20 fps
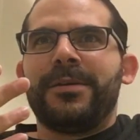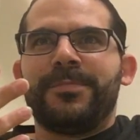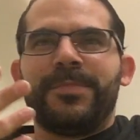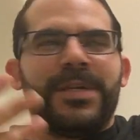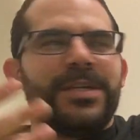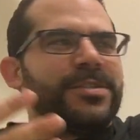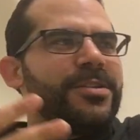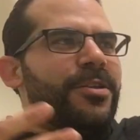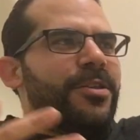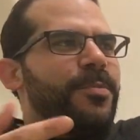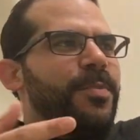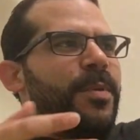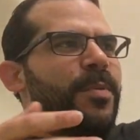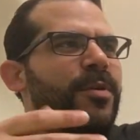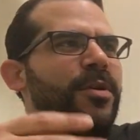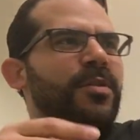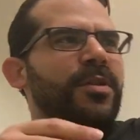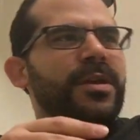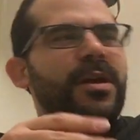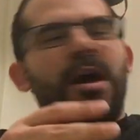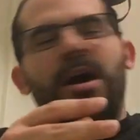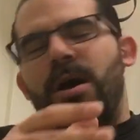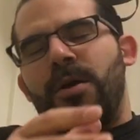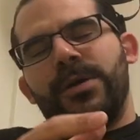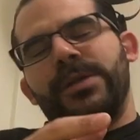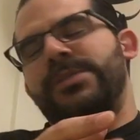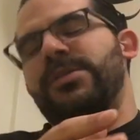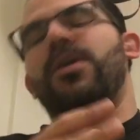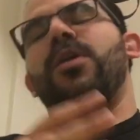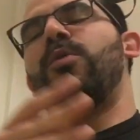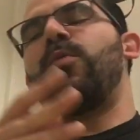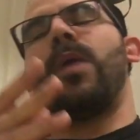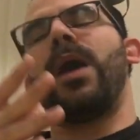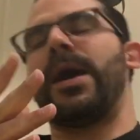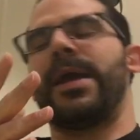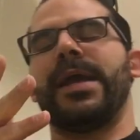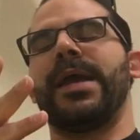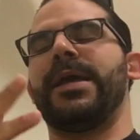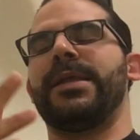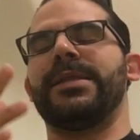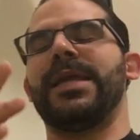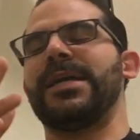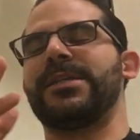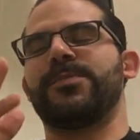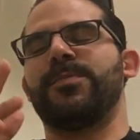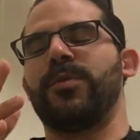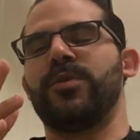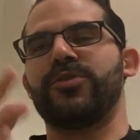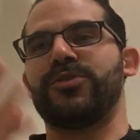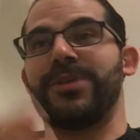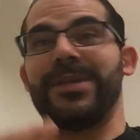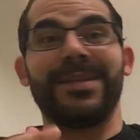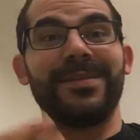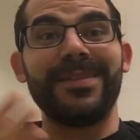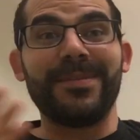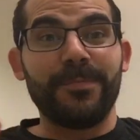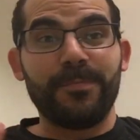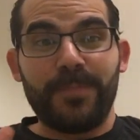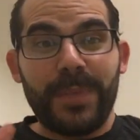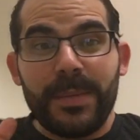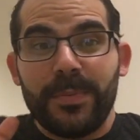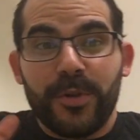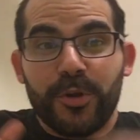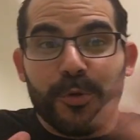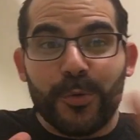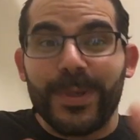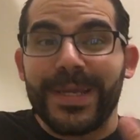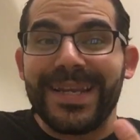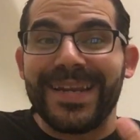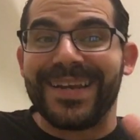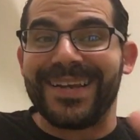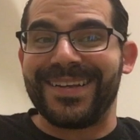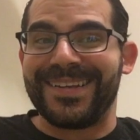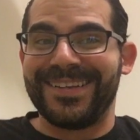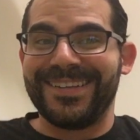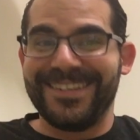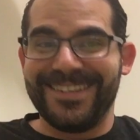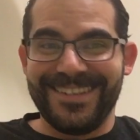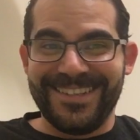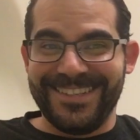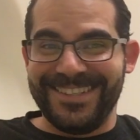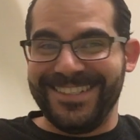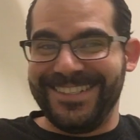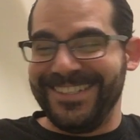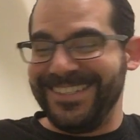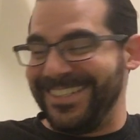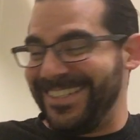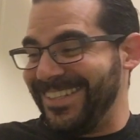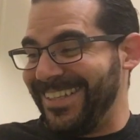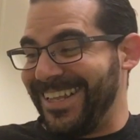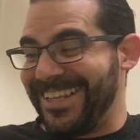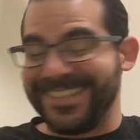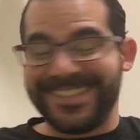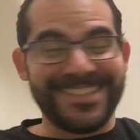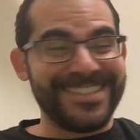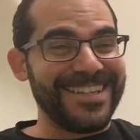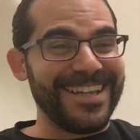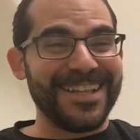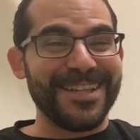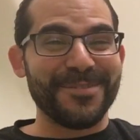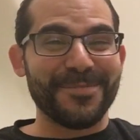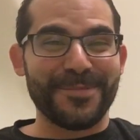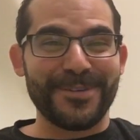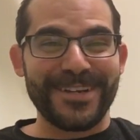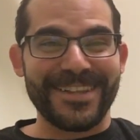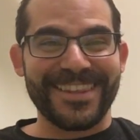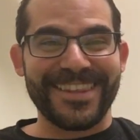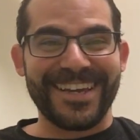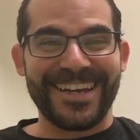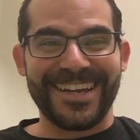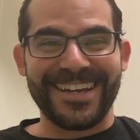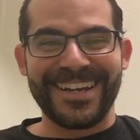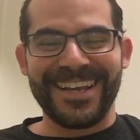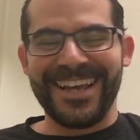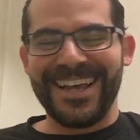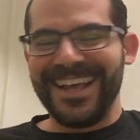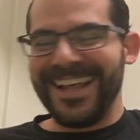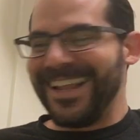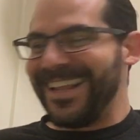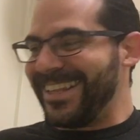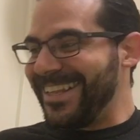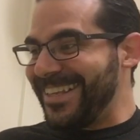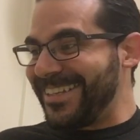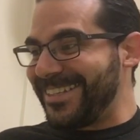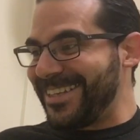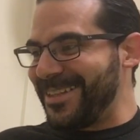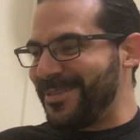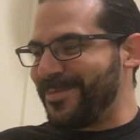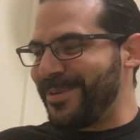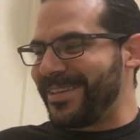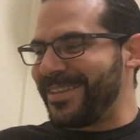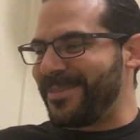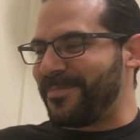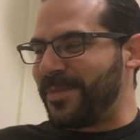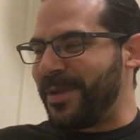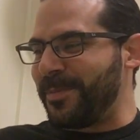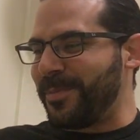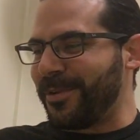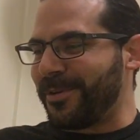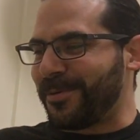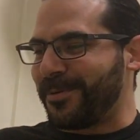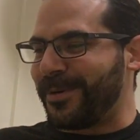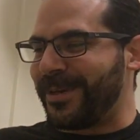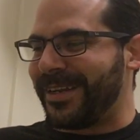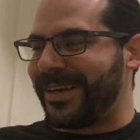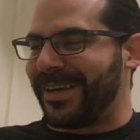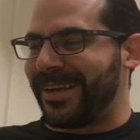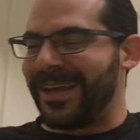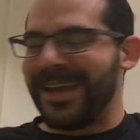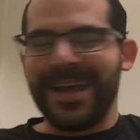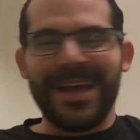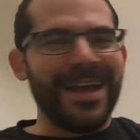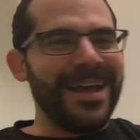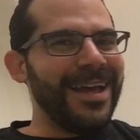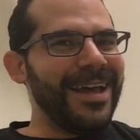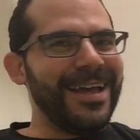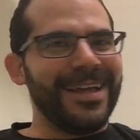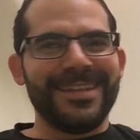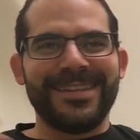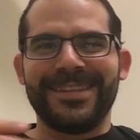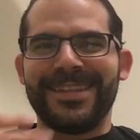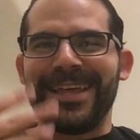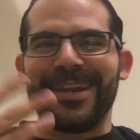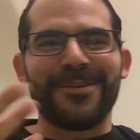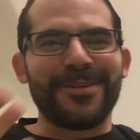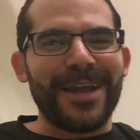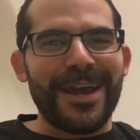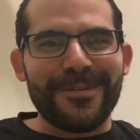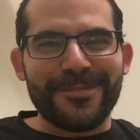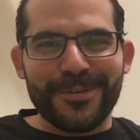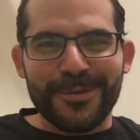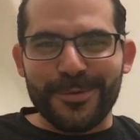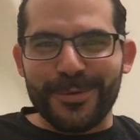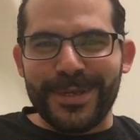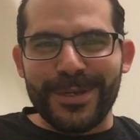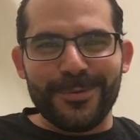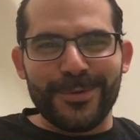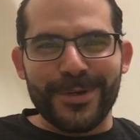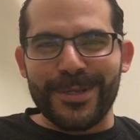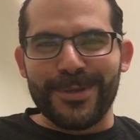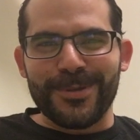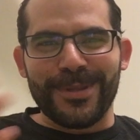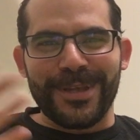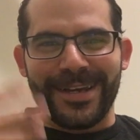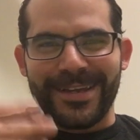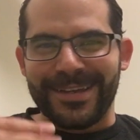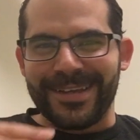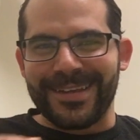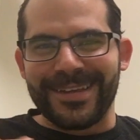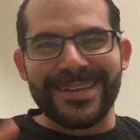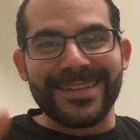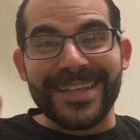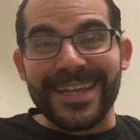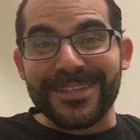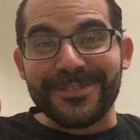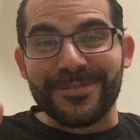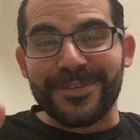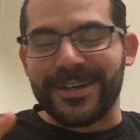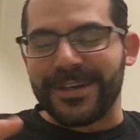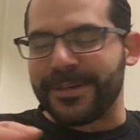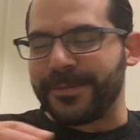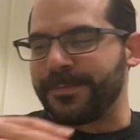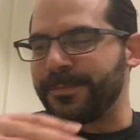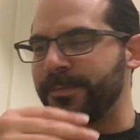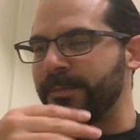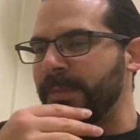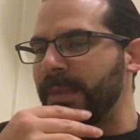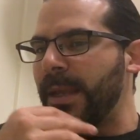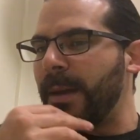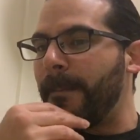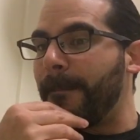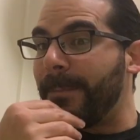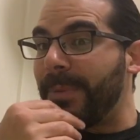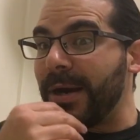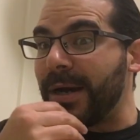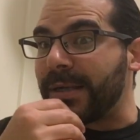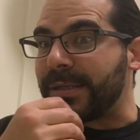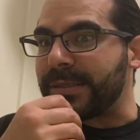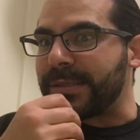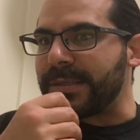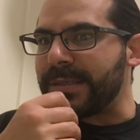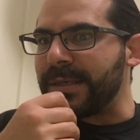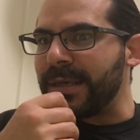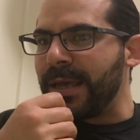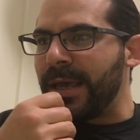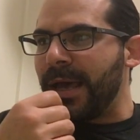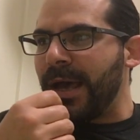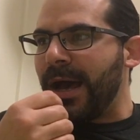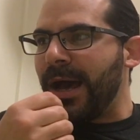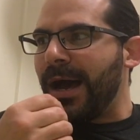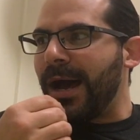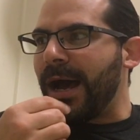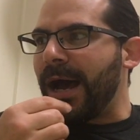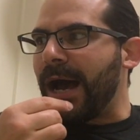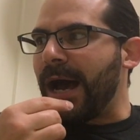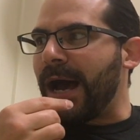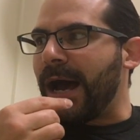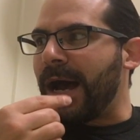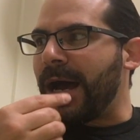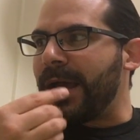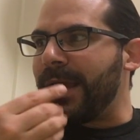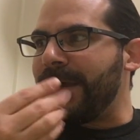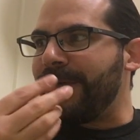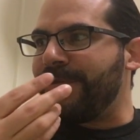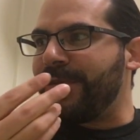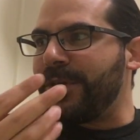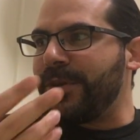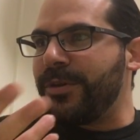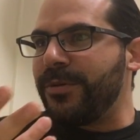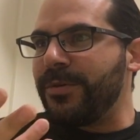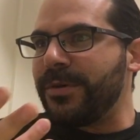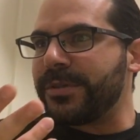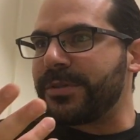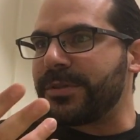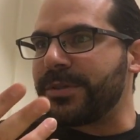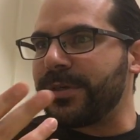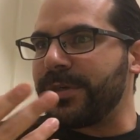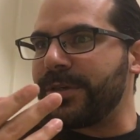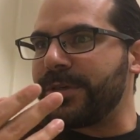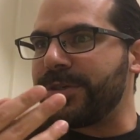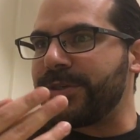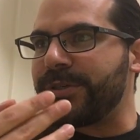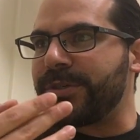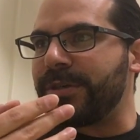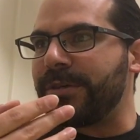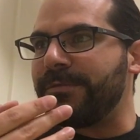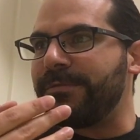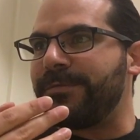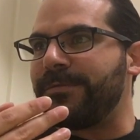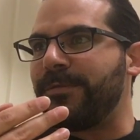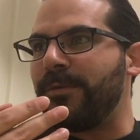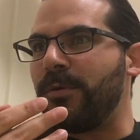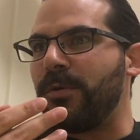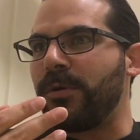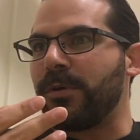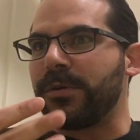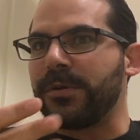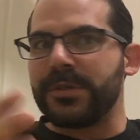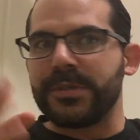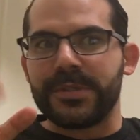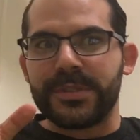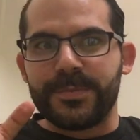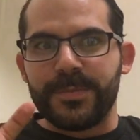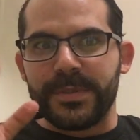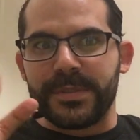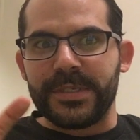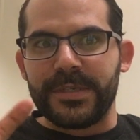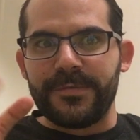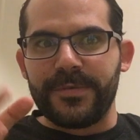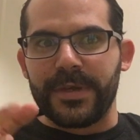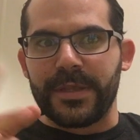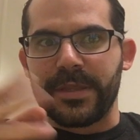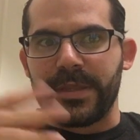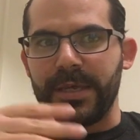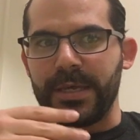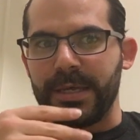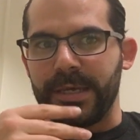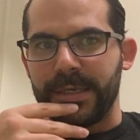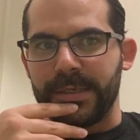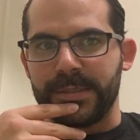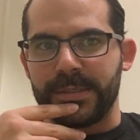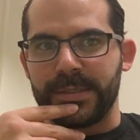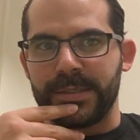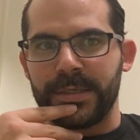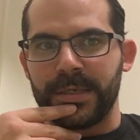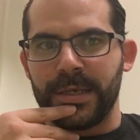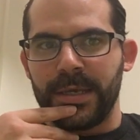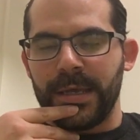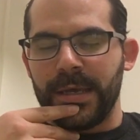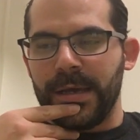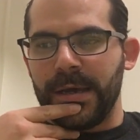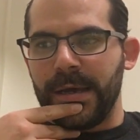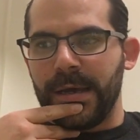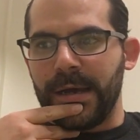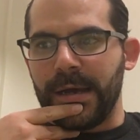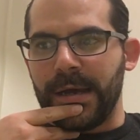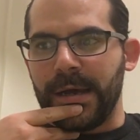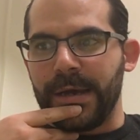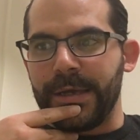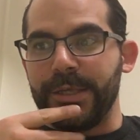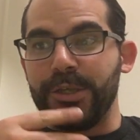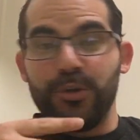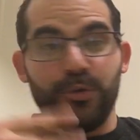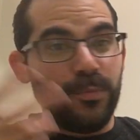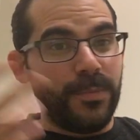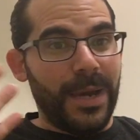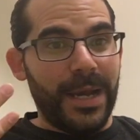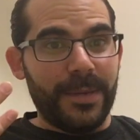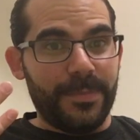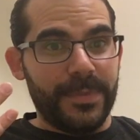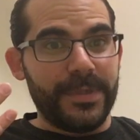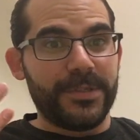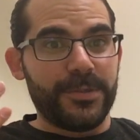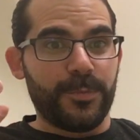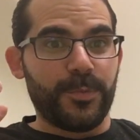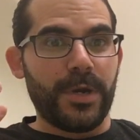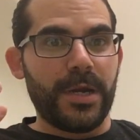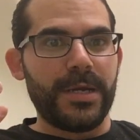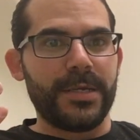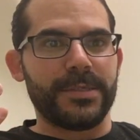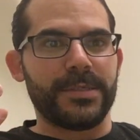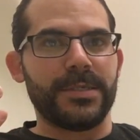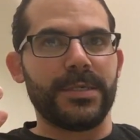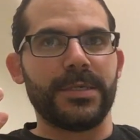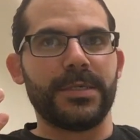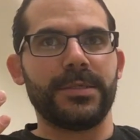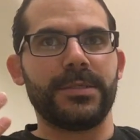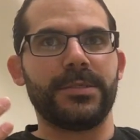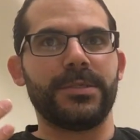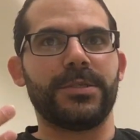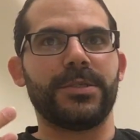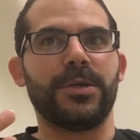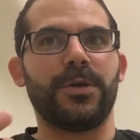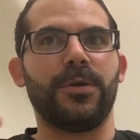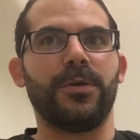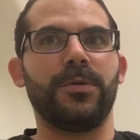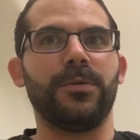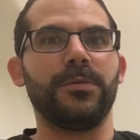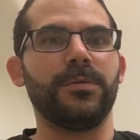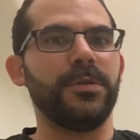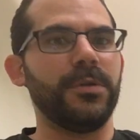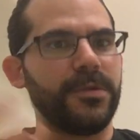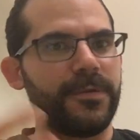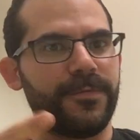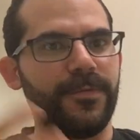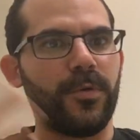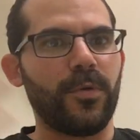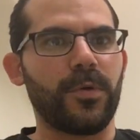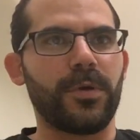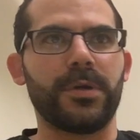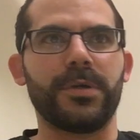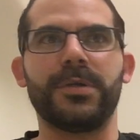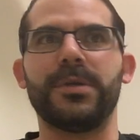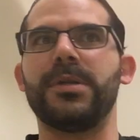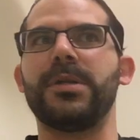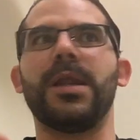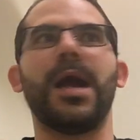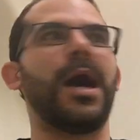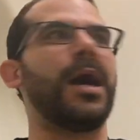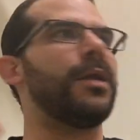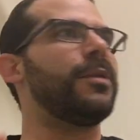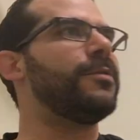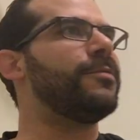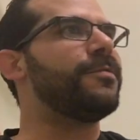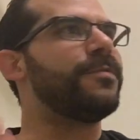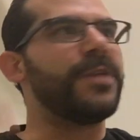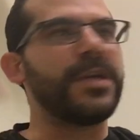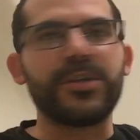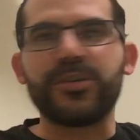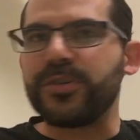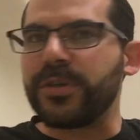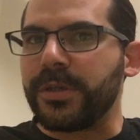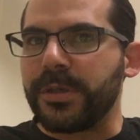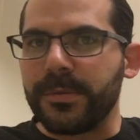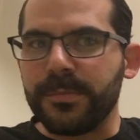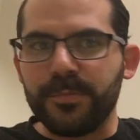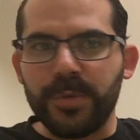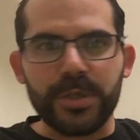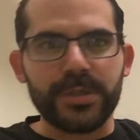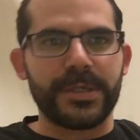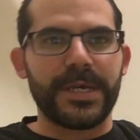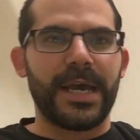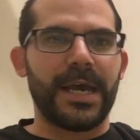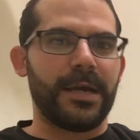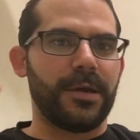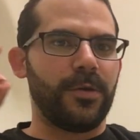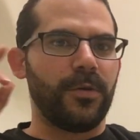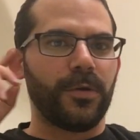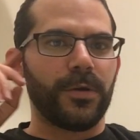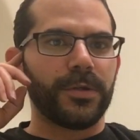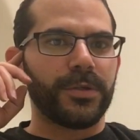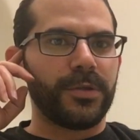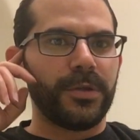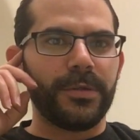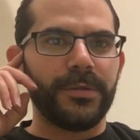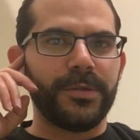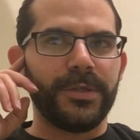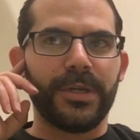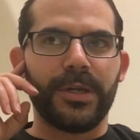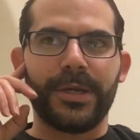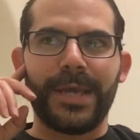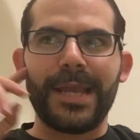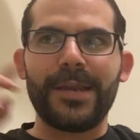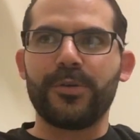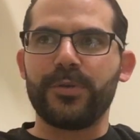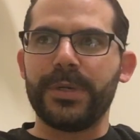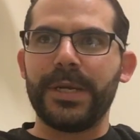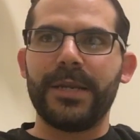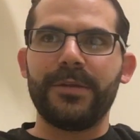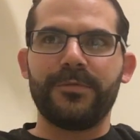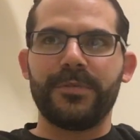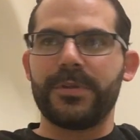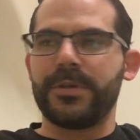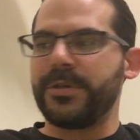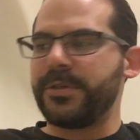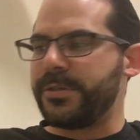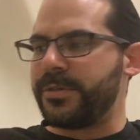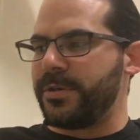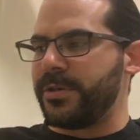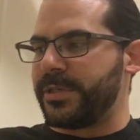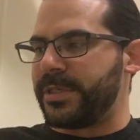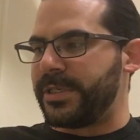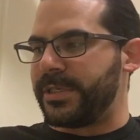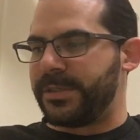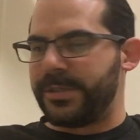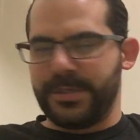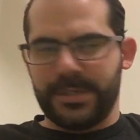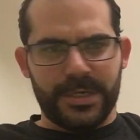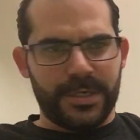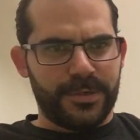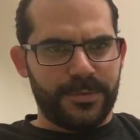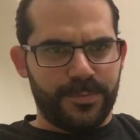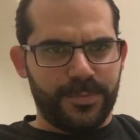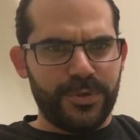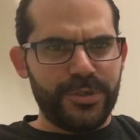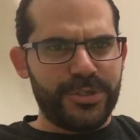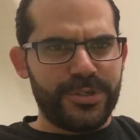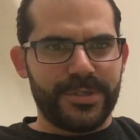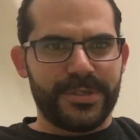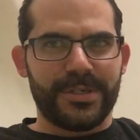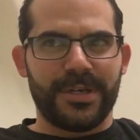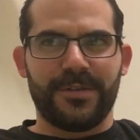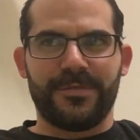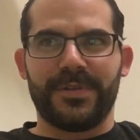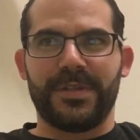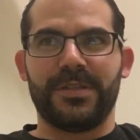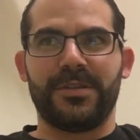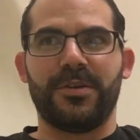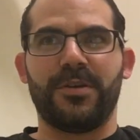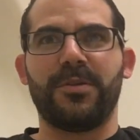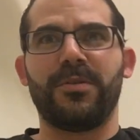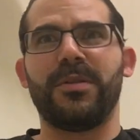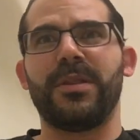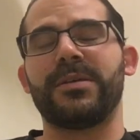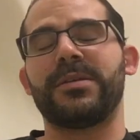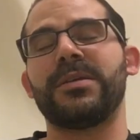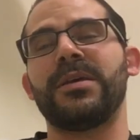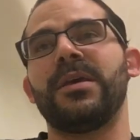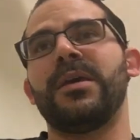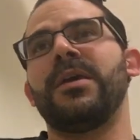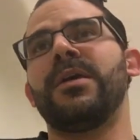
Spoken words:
because other people go like, oh, it's all YA. That's bullshit. People are reading. Let's celebrate that. Let's celebrate that people are reading. They don't have to read you like. That's fine. But if you do a search for specific things, you might be surprised. So look for nonfiction book tag, or you know, get creative with your searches. You know, push yourself and don't go like,